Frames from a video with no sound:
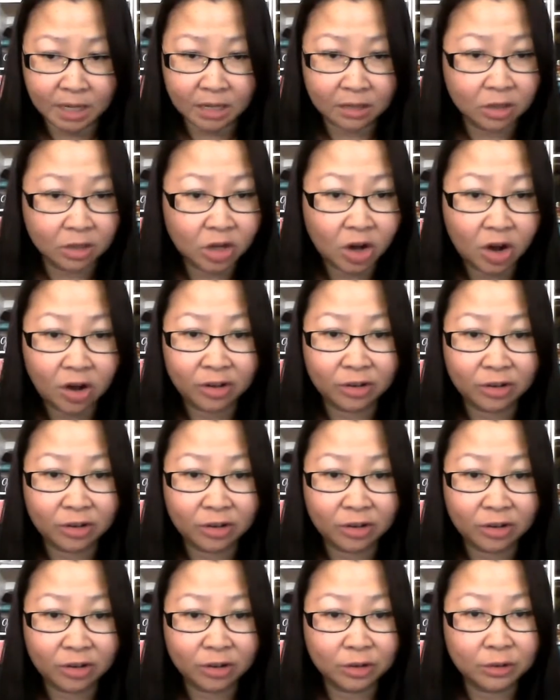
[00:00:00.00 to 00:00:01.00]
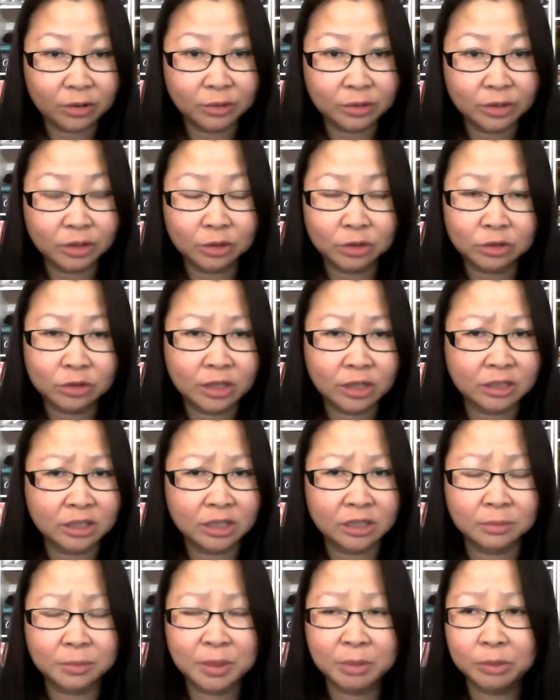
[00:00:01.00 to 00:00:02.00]
And look harder, and don't trust
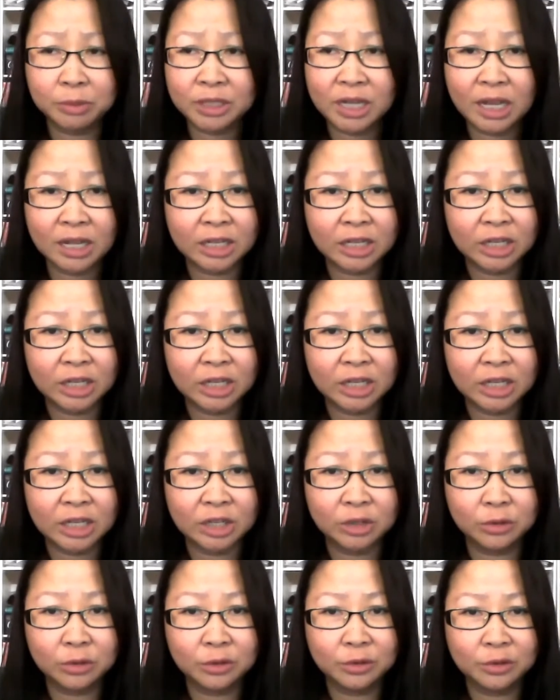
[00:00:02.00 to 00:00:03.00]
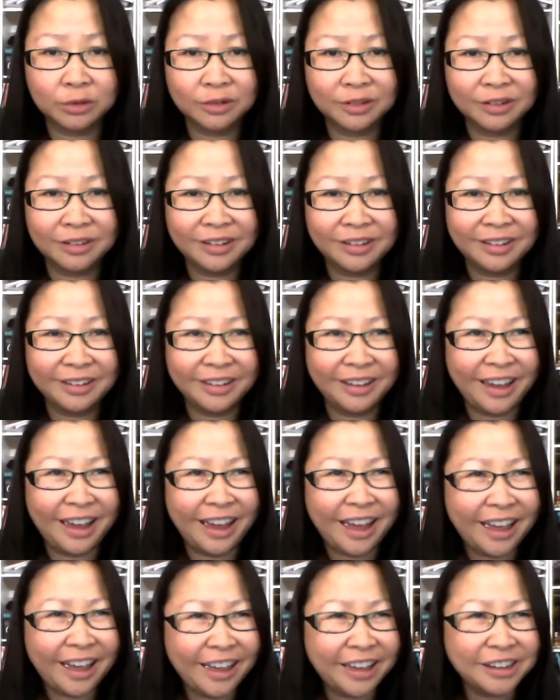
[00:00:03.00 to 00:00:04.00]
just people telling you.
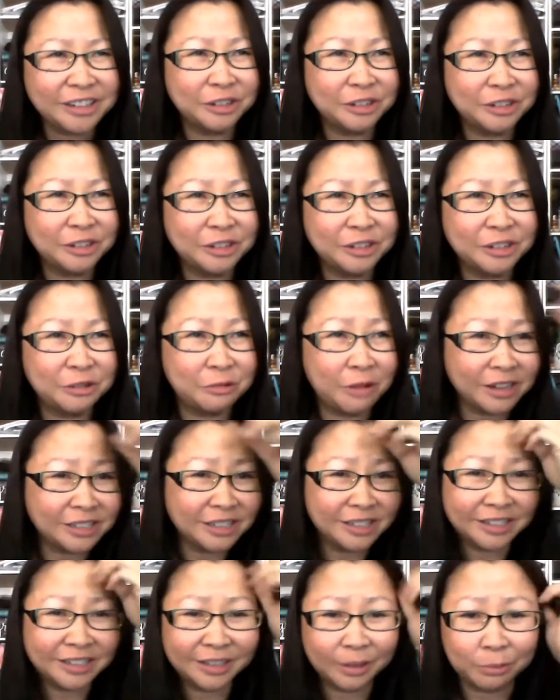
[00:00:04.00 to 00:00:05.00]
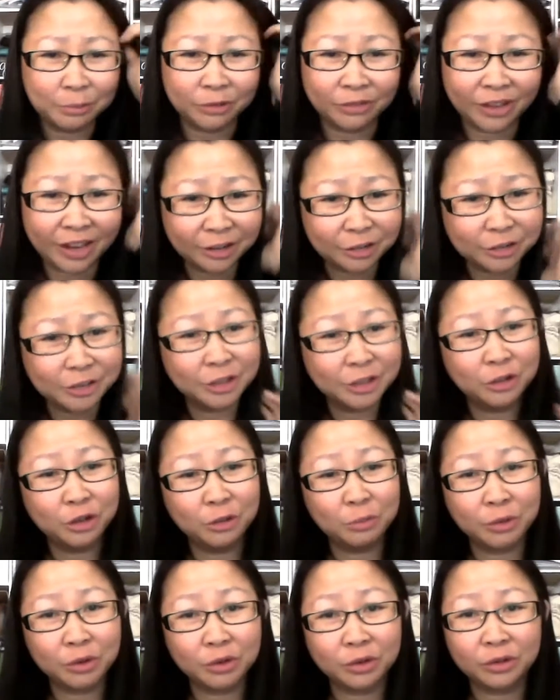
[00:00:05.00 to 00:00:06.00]
I actually watched a clip of Anderson
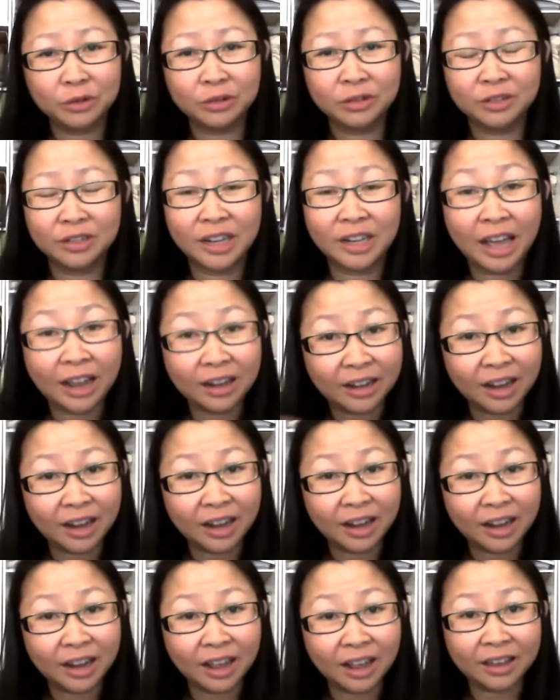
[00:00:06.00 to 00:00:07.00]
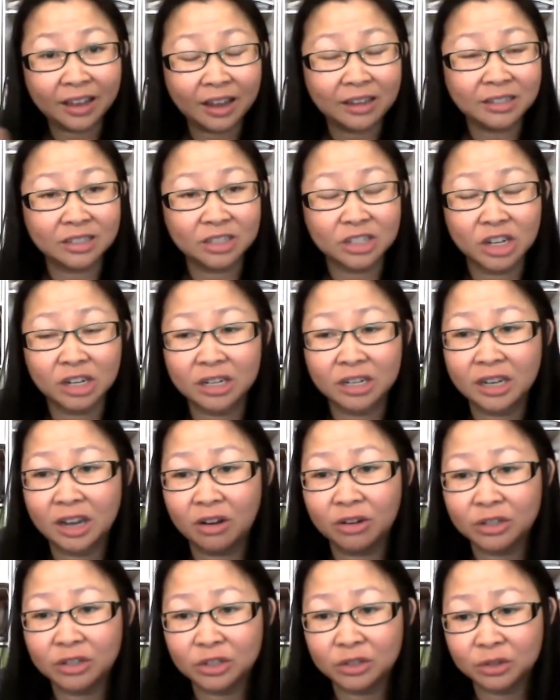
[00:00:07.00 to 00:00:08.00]
Cooper. That guy's a shady
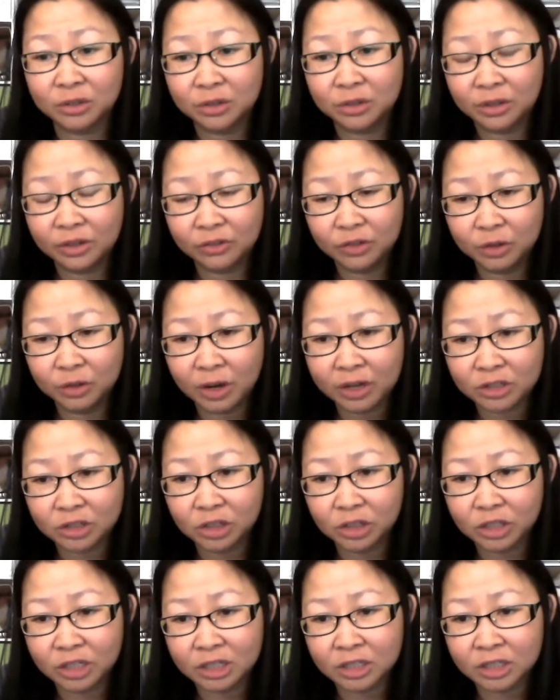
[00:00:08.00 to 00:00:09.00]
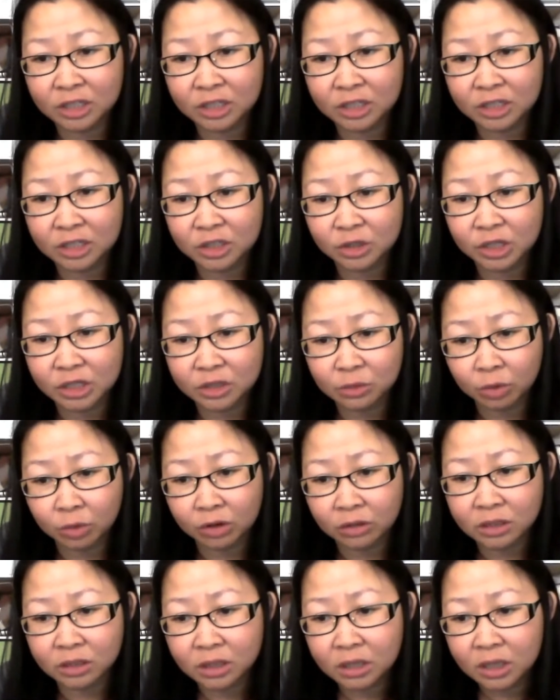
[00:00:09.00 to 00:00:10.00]
character. If you actually look into his
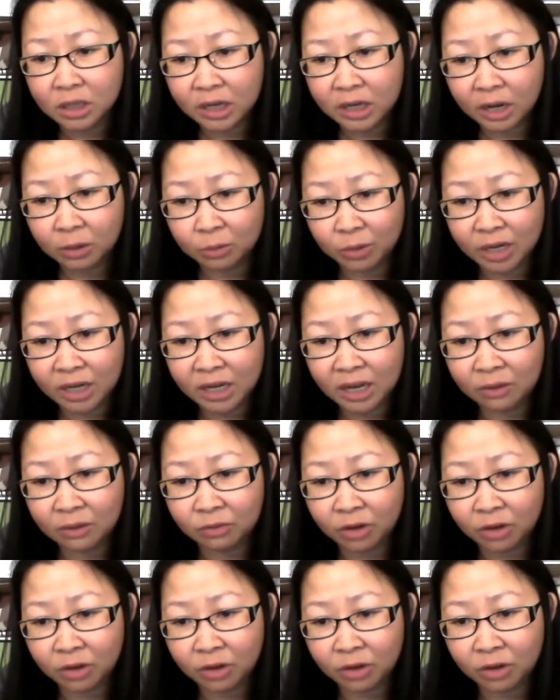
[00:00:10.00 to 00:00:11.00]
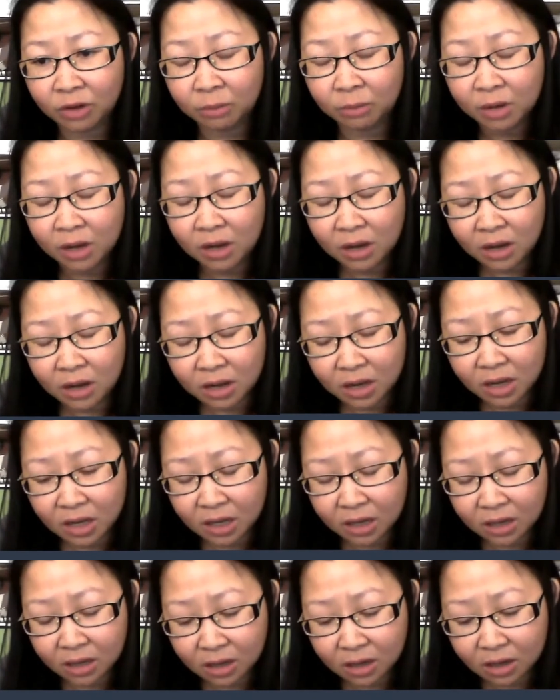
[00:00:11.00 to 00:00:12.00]
world and where he came from,
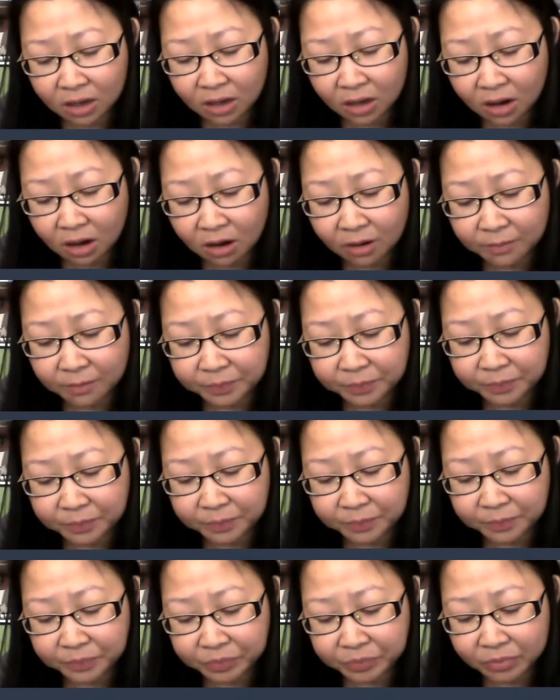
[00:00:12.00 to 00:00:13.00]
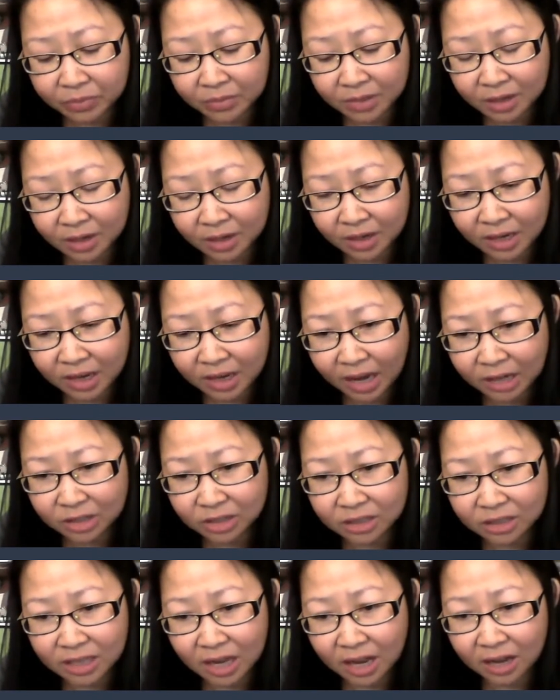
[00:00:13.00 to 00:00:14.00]
he
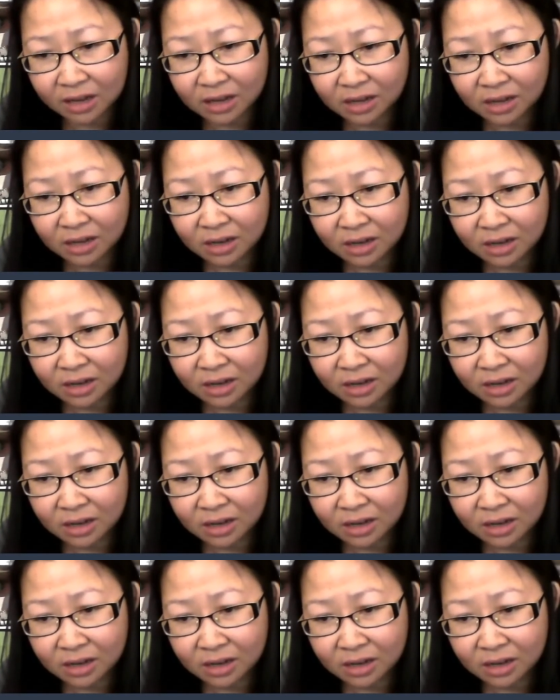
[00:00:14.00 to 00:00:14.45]
actually said